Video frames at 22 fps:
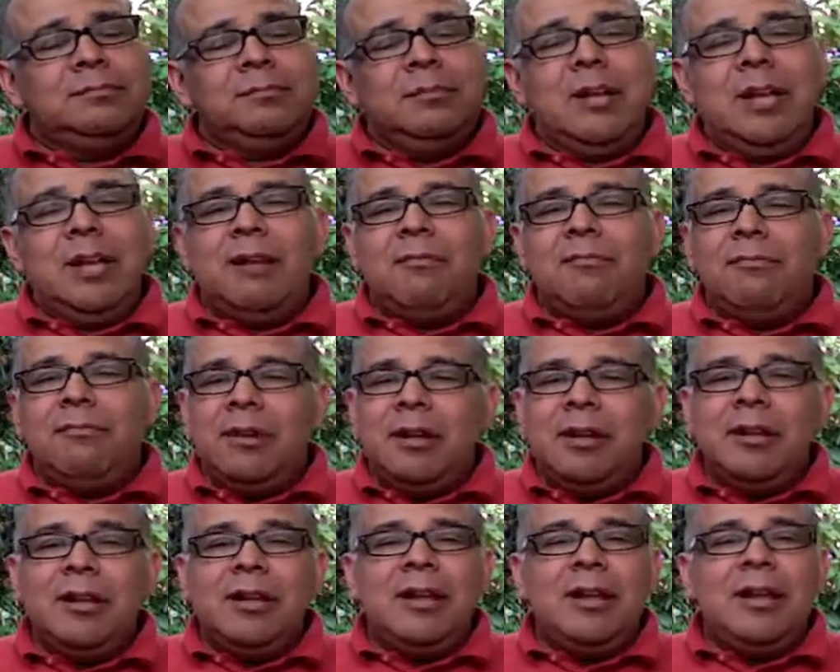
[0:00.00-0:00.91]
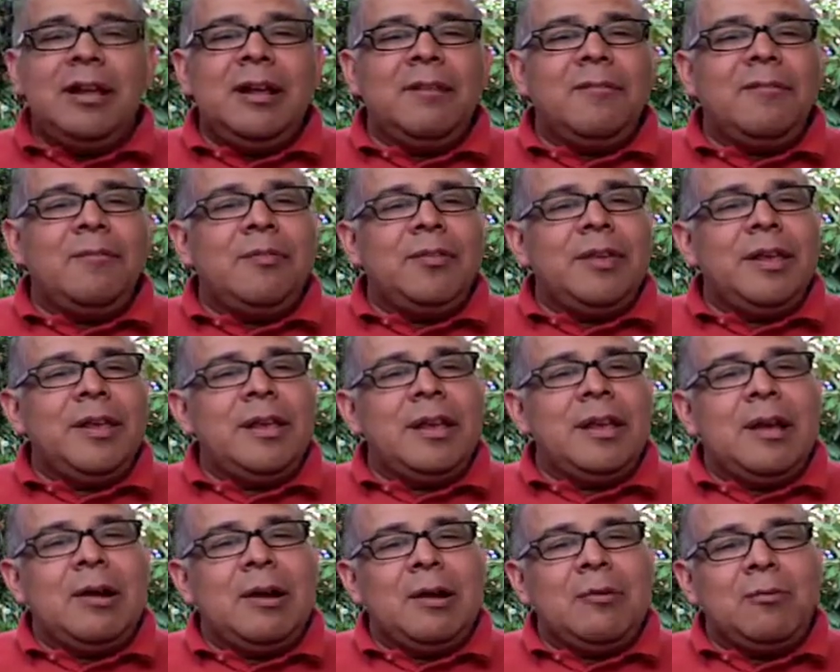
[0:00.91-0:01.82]
and really
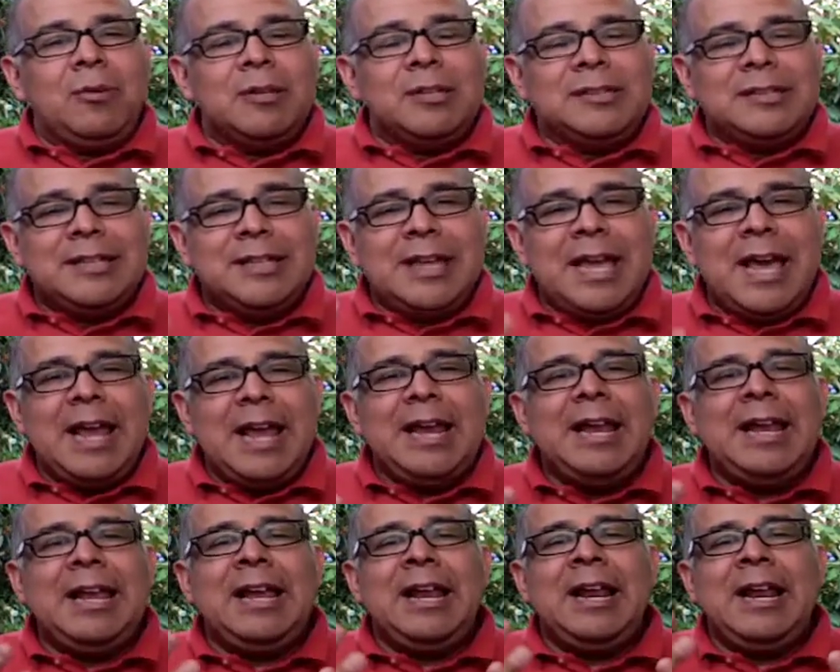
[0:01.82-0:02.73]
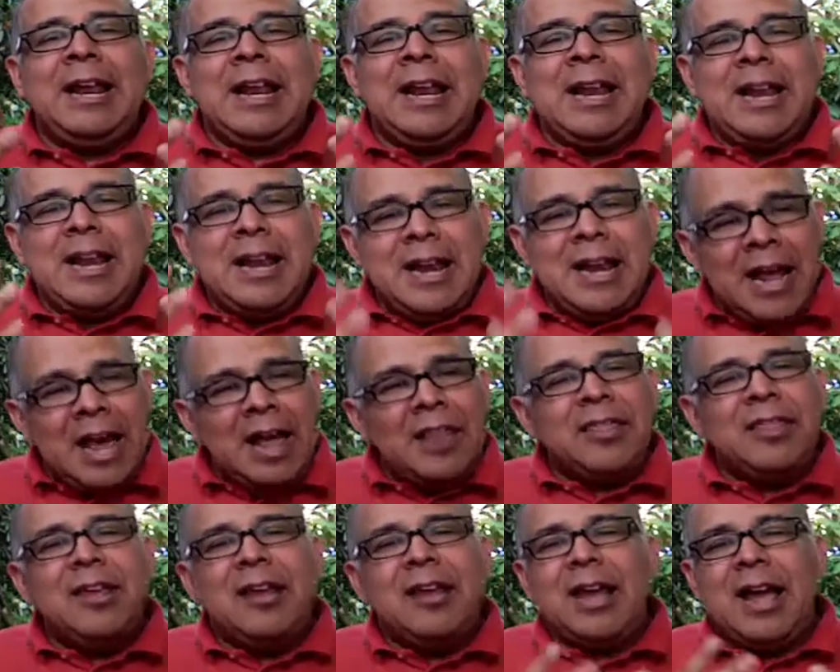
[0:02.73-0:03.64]
was getting
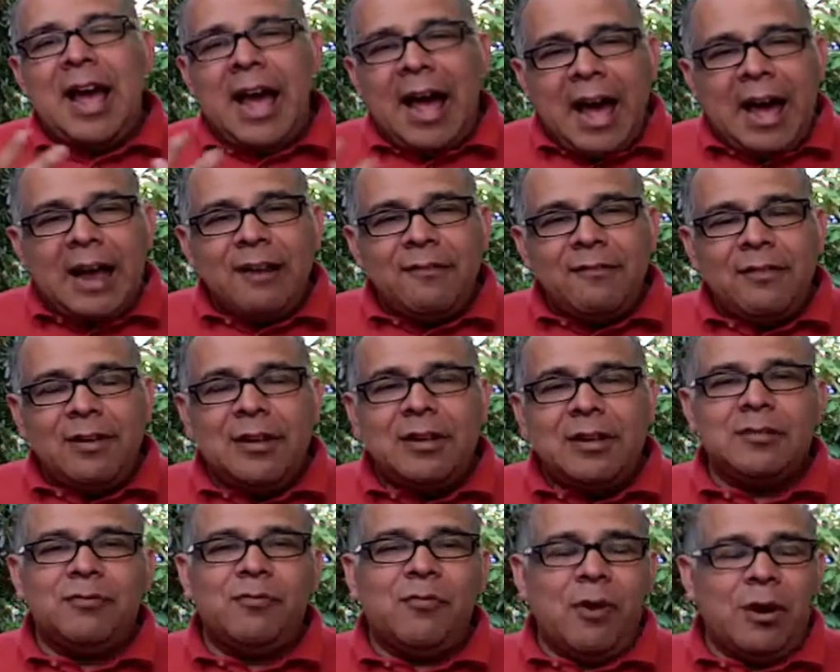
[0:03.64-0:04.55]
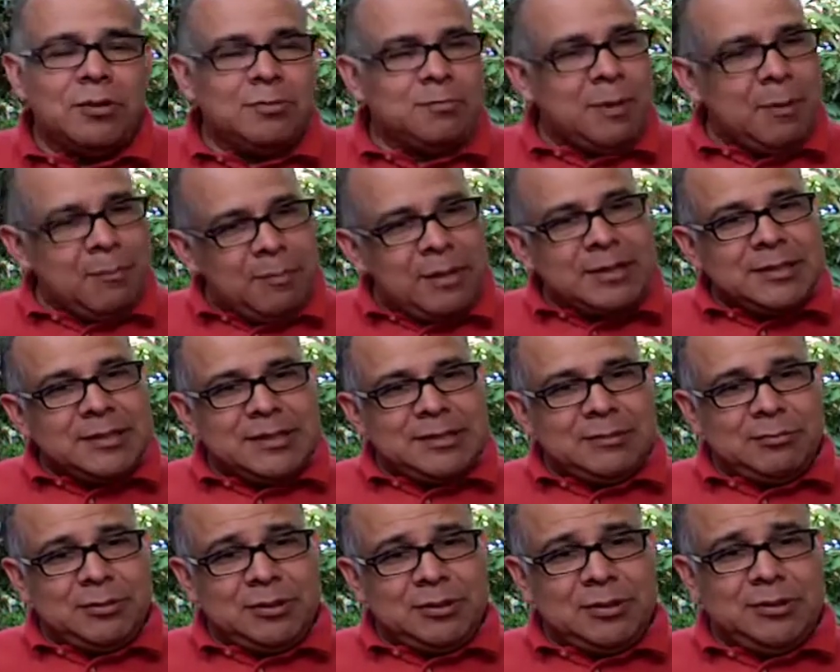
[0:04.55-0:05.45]
nothing out of it as far as my
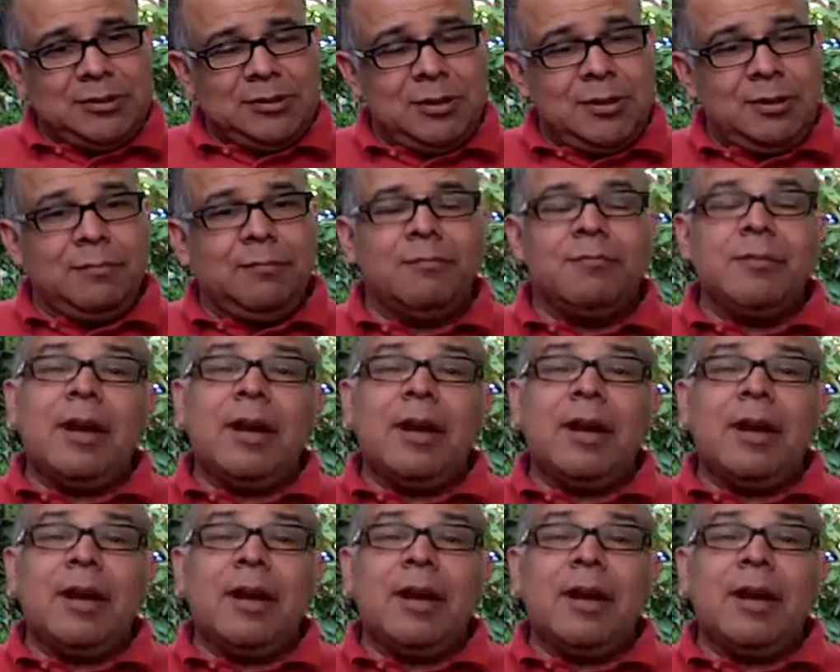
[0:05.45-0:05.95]
business was concerned.